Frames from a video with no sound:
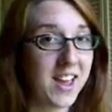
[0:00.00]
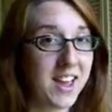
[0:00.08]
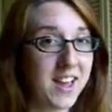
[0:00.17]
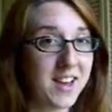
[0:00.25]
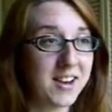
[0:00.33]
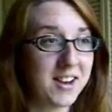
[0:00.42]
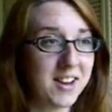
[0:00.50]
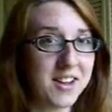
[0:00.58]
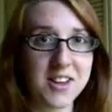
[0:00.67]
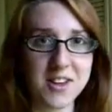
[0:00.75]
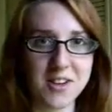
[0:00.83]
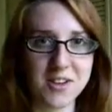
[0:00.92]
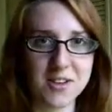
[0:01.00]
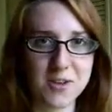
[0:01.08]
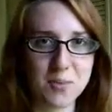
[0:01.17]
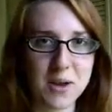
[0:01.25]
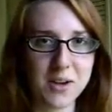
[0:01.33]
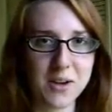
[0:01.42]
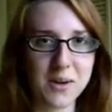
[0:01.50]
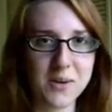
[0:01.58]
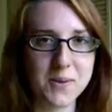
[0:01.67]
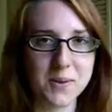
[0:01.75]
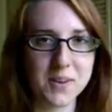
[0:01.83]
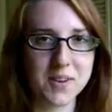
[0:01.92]
And here is my
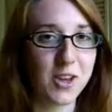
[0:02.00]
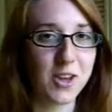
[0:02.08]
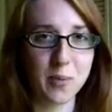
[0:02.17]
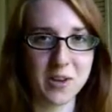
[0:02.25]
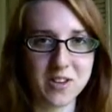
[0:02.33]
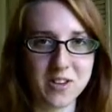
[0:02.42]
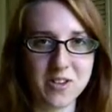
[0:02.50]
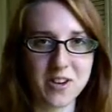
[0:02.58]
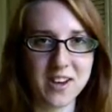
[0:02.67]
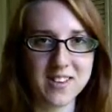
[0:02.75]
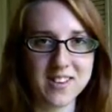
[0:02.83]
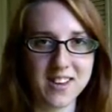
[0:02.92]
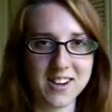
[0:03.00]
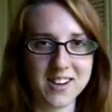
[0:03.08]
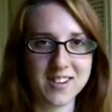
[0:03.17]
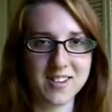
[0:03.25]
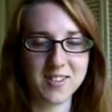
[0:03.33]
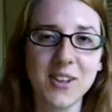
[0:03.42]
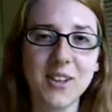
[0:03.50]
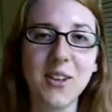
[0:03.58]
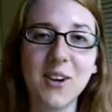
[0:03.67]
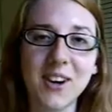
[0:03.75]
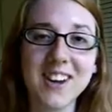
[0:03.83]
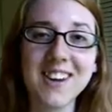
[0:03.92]
code. You must translate it.
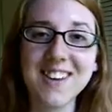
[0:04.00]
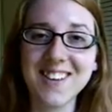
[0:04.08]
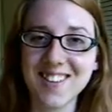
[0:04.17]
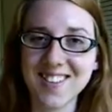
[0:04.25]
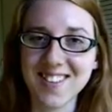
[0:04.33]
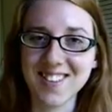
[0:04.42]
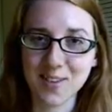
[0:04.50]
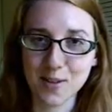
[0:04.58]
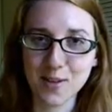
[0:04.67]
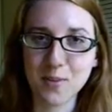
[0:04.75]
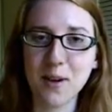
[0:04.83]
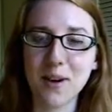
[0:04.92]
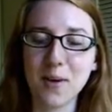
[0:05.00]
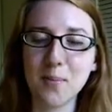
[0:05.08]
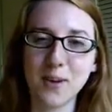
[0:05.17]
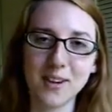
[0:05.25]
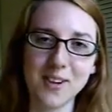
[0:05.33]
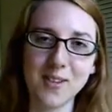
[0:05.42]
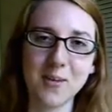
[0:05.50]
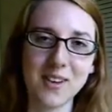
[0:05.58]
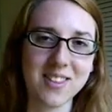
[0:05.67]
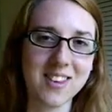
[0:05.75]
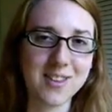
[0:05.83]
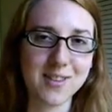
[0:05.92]
Lauren is gooseberry pudding
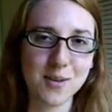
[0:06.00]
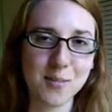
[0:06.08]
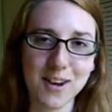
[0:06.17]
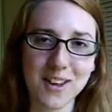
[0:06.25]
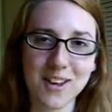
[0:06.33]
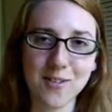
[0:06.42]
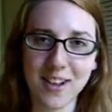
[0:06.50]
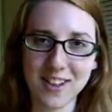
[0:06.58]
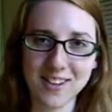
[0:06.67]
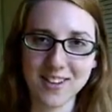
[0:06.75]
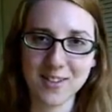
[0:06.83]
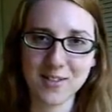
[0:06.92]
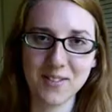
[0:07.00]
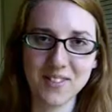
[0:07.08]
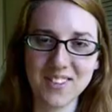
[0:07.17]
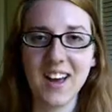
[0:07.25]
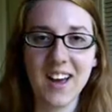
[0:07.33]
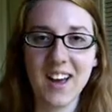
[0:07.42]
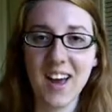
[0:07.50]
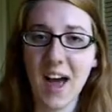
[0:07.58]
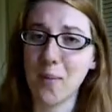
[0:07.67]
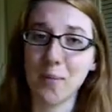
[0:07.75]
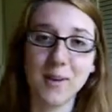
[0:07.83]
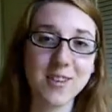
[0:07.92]
with Easter bunny relatives.
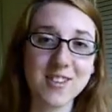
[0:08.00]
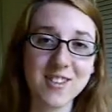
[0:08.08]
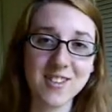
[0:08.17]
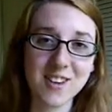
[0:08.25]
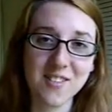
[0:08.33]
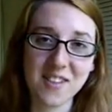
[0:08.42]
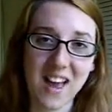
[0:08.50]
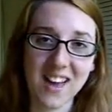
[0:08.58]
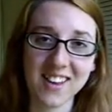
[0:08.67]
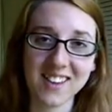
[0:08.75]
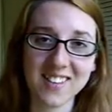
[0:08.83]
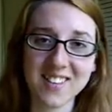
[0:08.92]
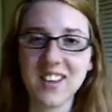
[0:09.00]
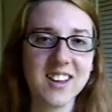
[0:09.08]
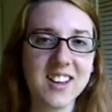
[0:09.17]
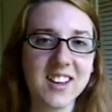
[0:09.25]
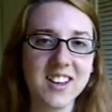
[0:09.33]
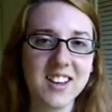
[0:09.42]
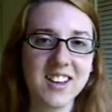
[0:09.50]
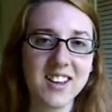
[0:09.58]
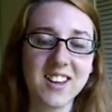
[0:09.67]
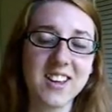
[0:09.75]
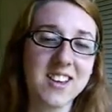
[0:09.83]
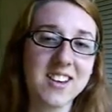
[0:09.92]
I push and shove Alex.
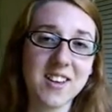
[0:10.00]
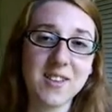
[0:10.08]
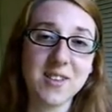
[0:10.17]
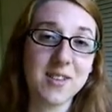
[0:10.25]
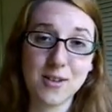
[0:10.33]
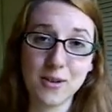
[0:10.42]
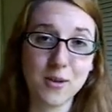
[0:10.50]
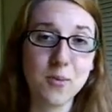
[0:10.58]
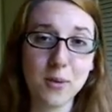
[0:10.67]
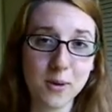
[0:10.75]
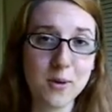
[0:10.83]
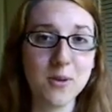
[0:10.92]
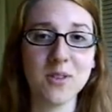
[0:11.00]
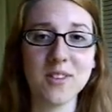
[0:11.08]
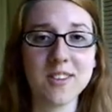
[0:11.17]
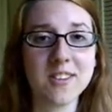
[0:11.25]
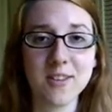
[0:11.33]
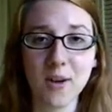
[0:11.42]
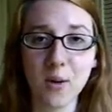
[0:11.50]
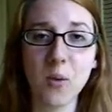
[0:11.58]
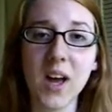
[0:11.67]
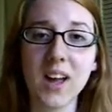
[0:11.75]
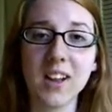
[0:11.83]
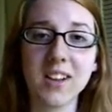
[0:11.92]
He does stewed prunes so
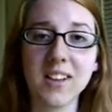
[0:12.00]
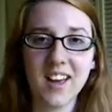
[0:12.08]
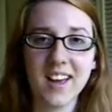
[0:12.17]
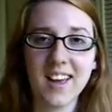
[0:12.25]
well.